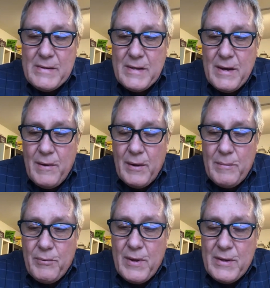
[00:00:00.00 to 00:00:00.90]
is hearing a
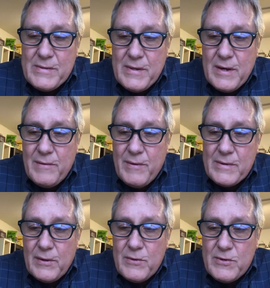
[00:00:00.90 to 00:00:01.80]
pre-considered
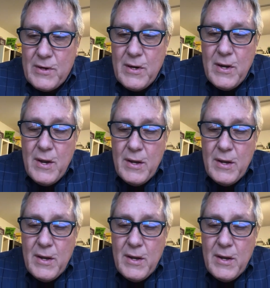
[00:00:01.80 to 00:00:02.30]
resolution